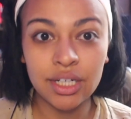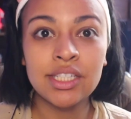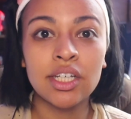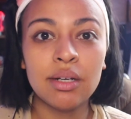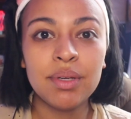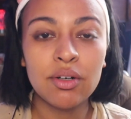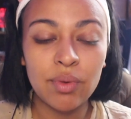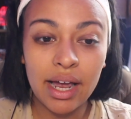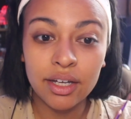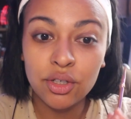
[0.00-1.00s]
It's gonna be a
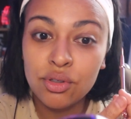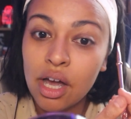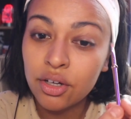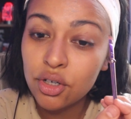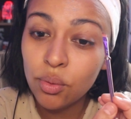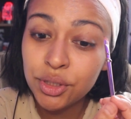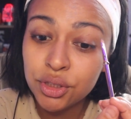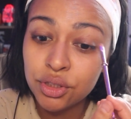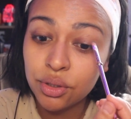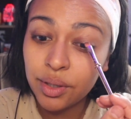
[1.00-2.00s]
wreck. You're not gonna know what
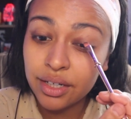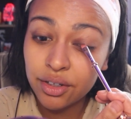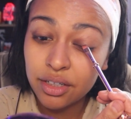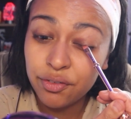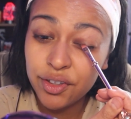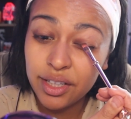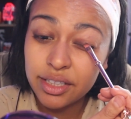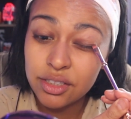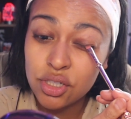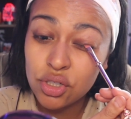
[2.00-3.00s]
you're doing. You're gonna feel
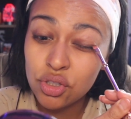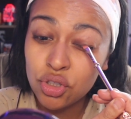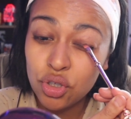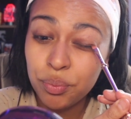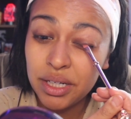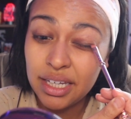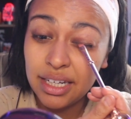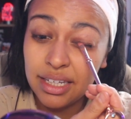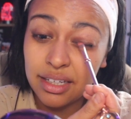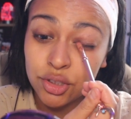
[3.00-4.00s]
like a stupid
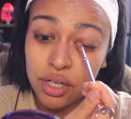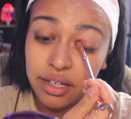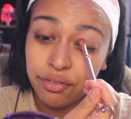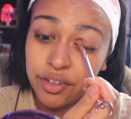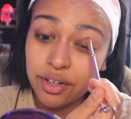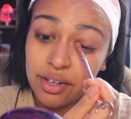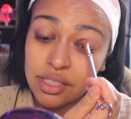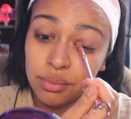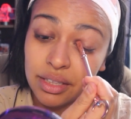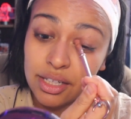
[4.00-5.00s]
idiot trying to figure out
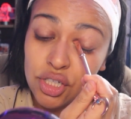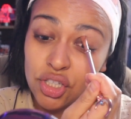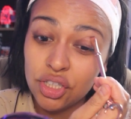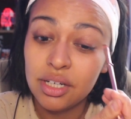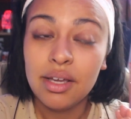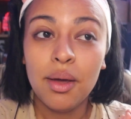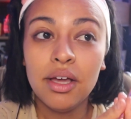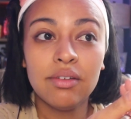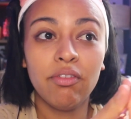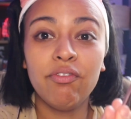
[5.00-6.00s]
something that should
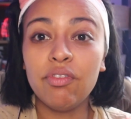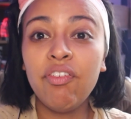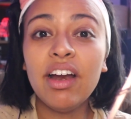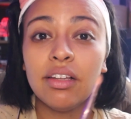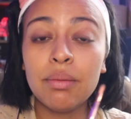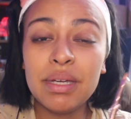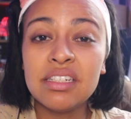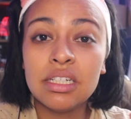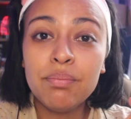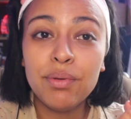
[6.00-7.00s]
fairly be
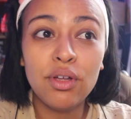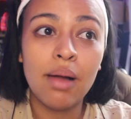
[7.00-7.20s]
simple.